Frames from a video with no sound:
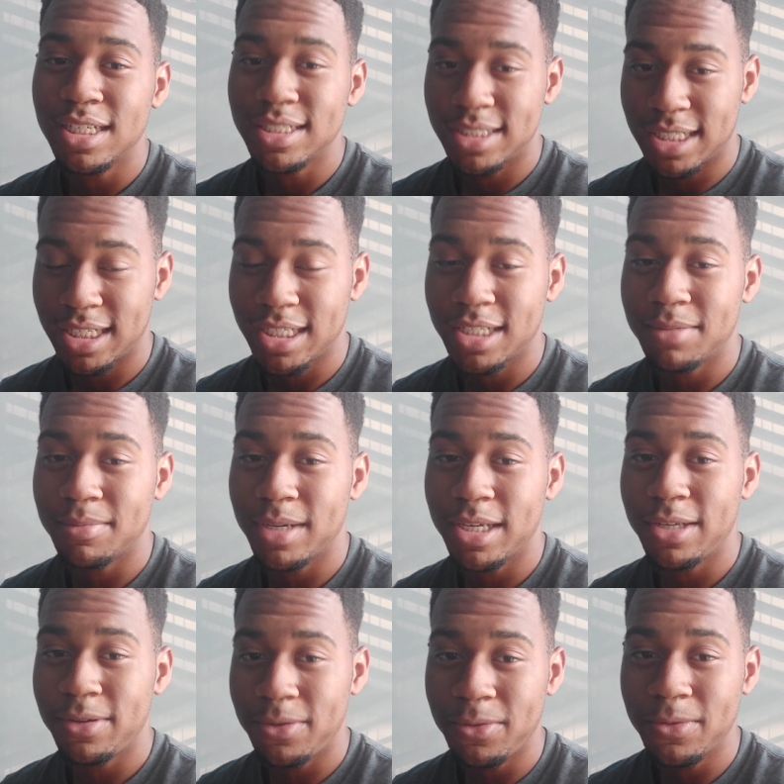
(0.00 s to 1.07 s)
is that it can
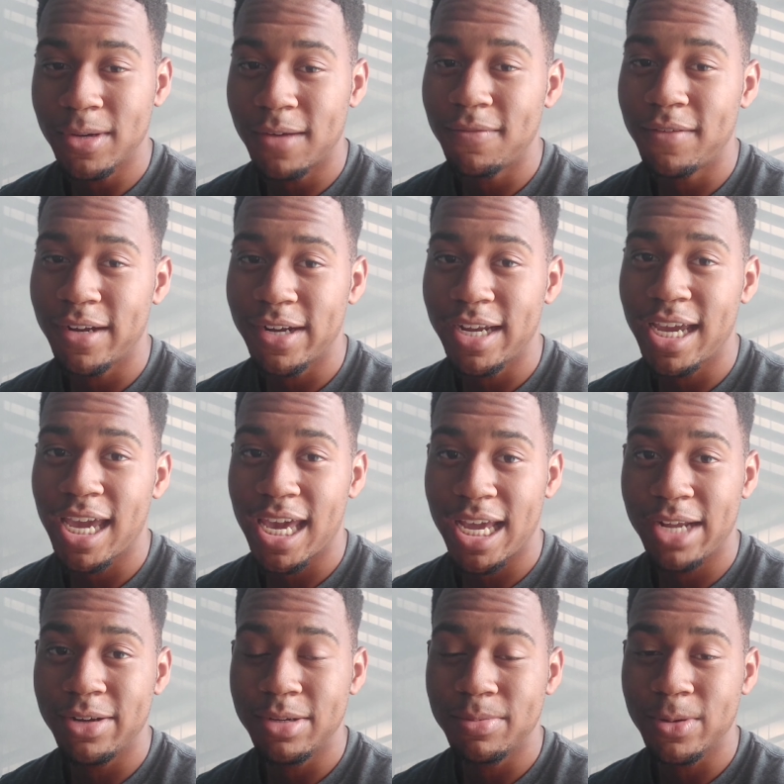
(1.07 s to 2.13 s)
make you a very
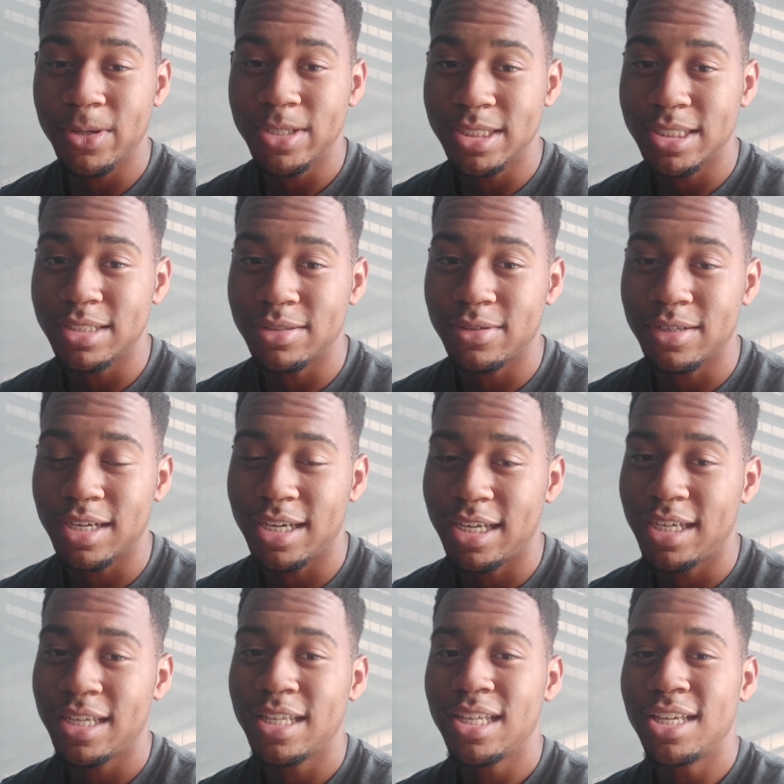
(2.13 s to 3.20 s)
angry person,
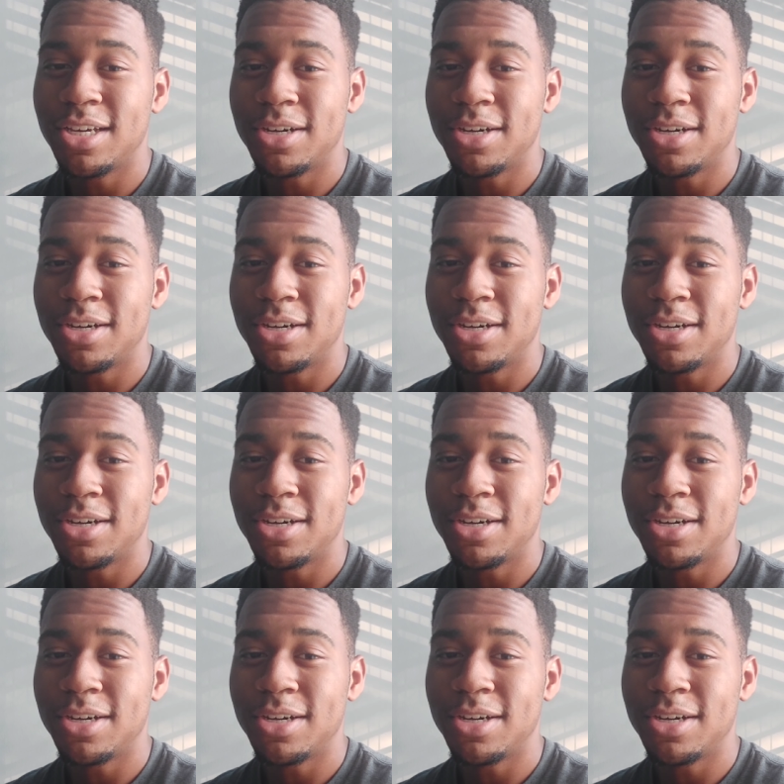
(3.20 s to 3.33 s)
okay?